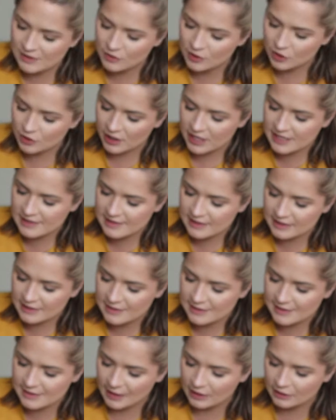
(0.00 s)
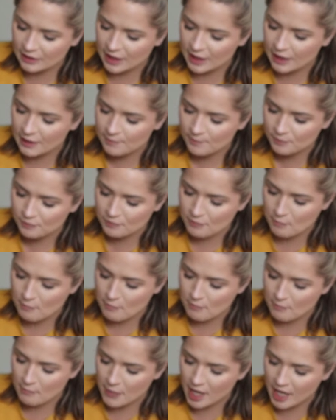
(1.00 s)
So the Grace and Stella
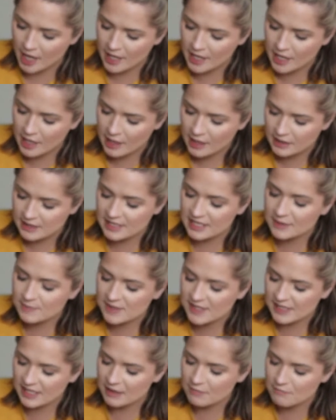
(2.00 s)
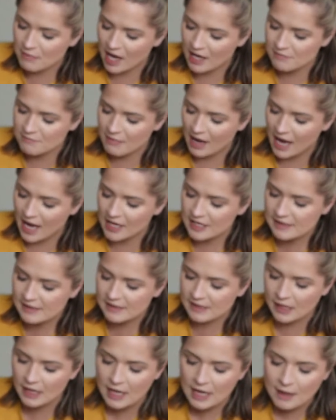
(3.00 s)
Deep Sea Mud
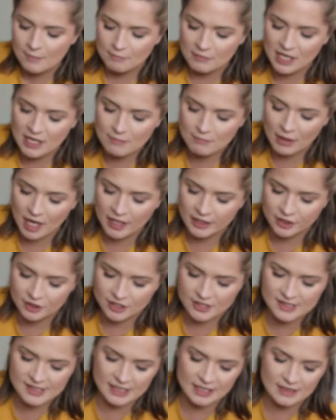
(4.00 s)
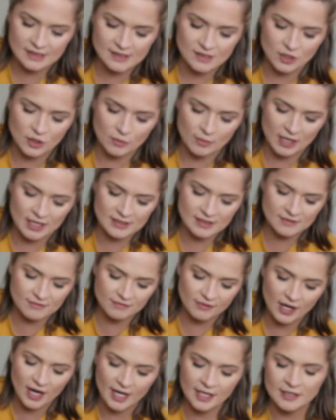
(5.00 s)
Mask. Meet Mud, your skin's new best
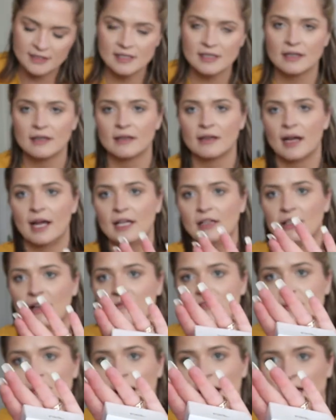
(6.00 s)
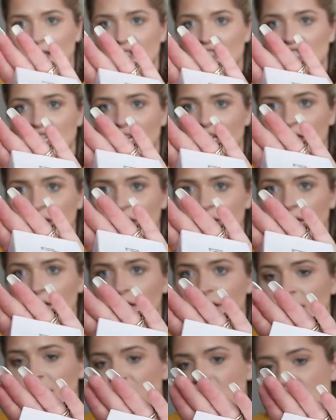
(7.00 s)
friend. I love the packaging.
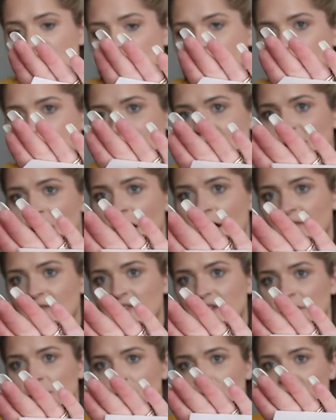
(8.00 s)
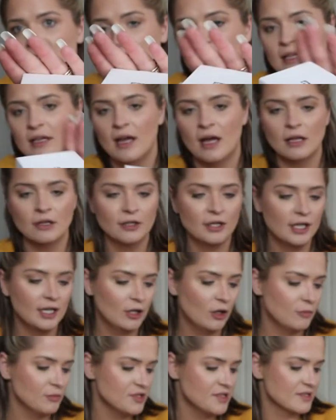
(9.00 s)
It's just a soft pink color.
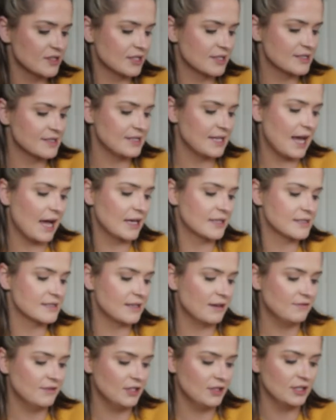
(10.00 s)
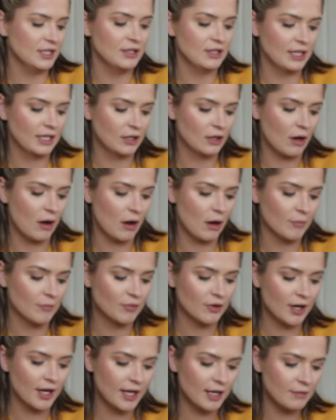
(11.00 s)
It almost looks, yeah, it's definitely like an
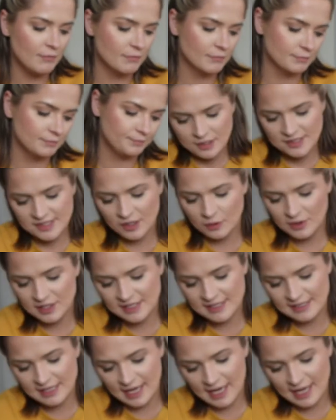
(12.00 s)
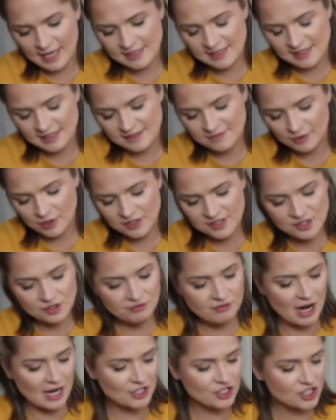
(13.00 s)
ombre. So it says, as far as
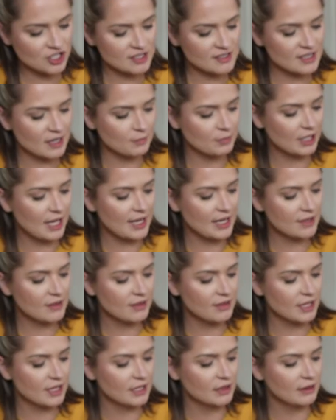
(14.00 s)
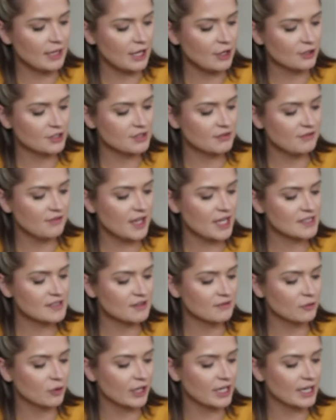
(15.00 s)
directions, apply a thick layer to face,
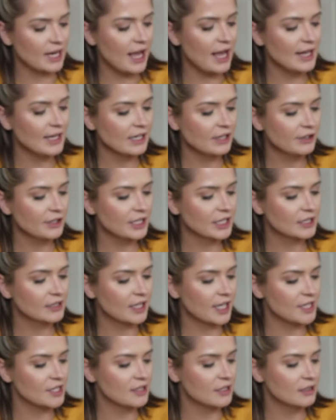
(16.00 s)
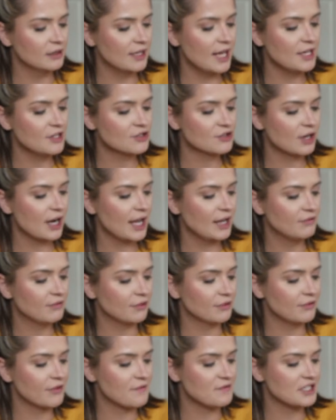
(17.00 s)
avoiding eye area, let dry
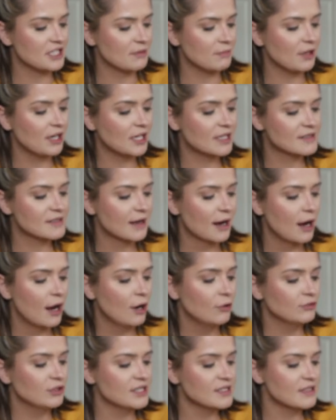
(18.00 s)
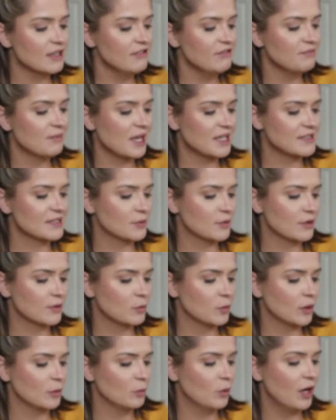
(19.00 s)
for 15 minutes. Rinse off mask
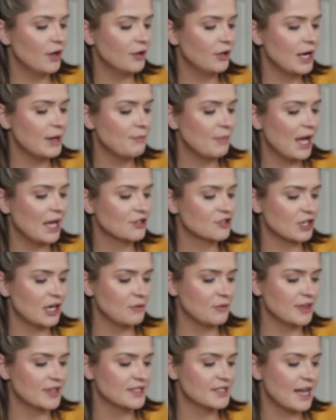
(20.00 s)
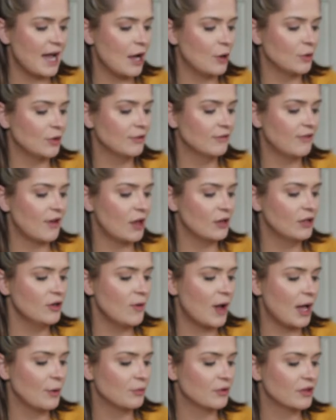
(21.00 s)
with warm water and pat dry with a towel.
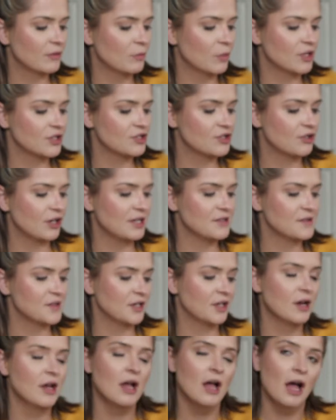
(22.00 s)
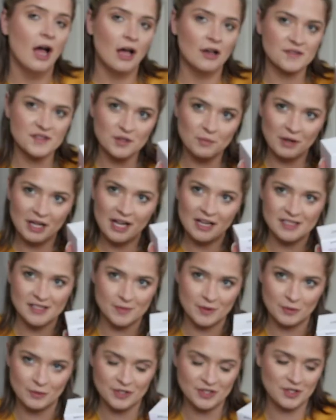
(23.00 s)
Follow up with moisturizer. Also, my
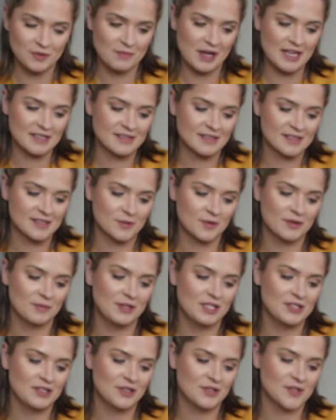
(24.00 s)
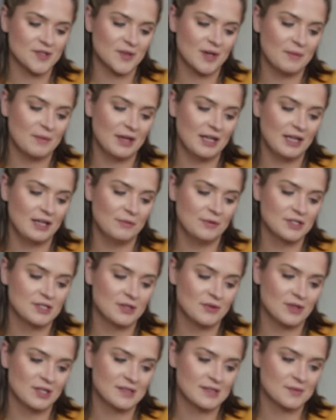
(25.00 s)
husband will do masks with me too, so I bet he would
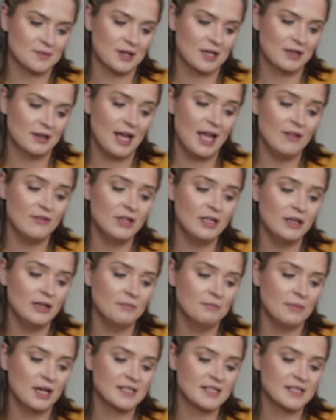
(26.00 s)
do this one. And then